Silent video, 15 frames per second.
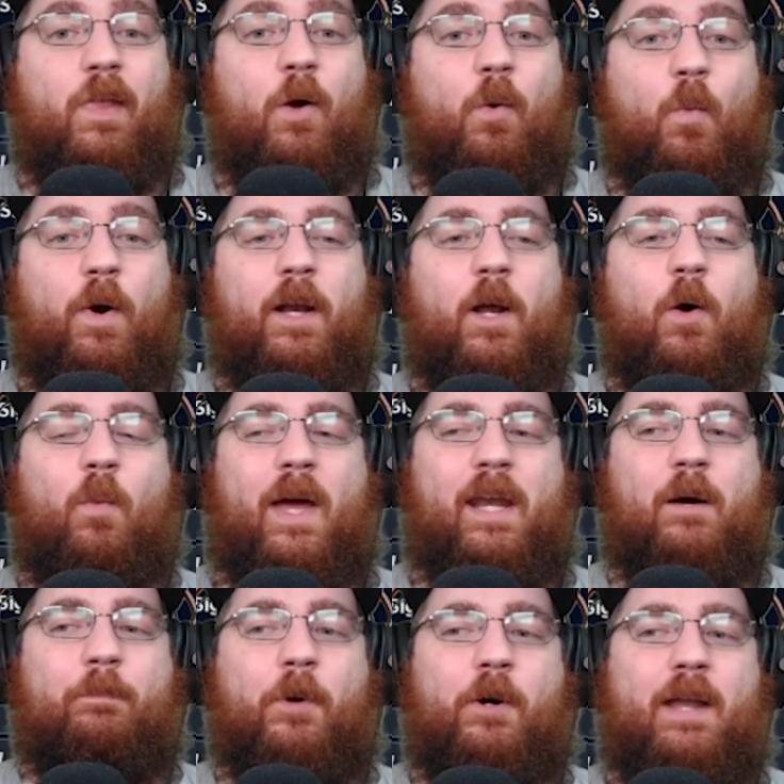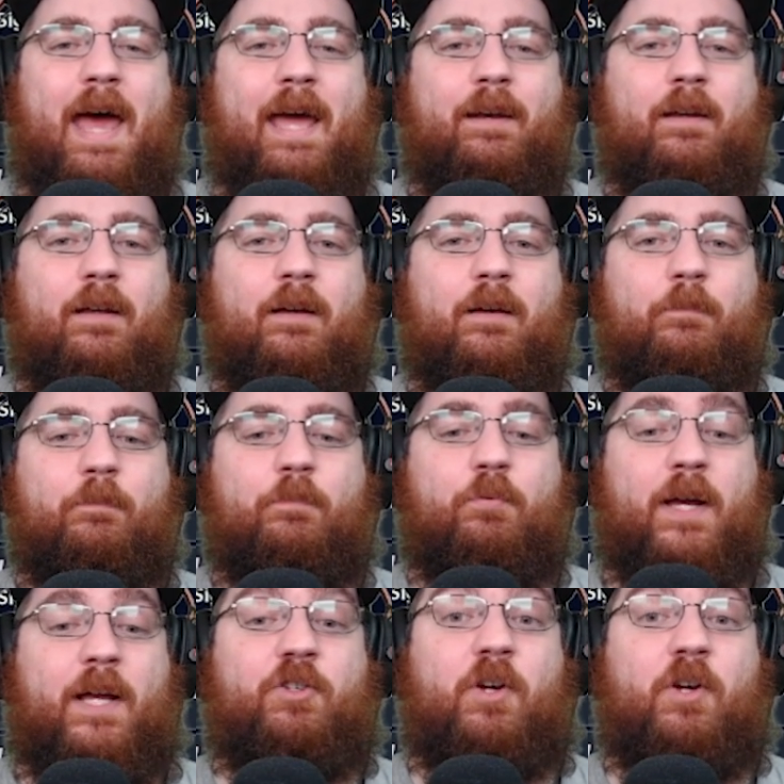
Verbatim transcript: We're going to wait on Burnett. Bridge,